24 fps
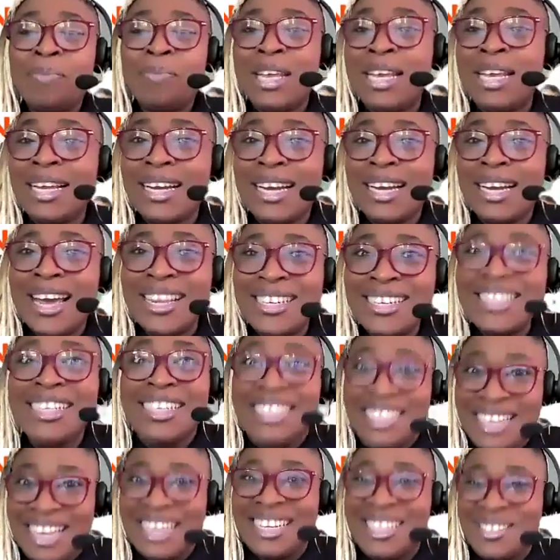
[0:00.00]
England,
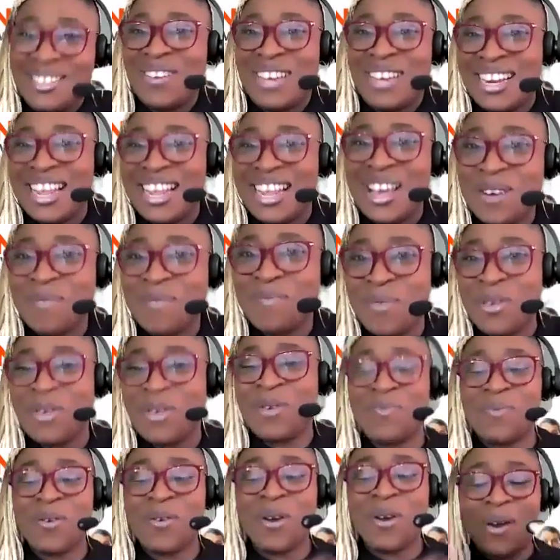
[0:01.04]
yes, we can help
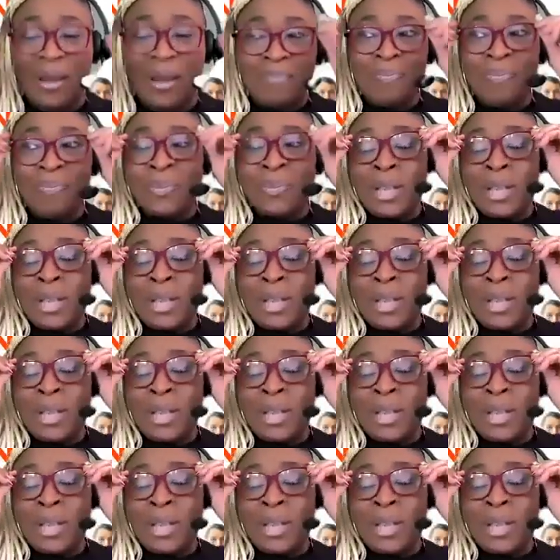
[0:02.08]
you. All right.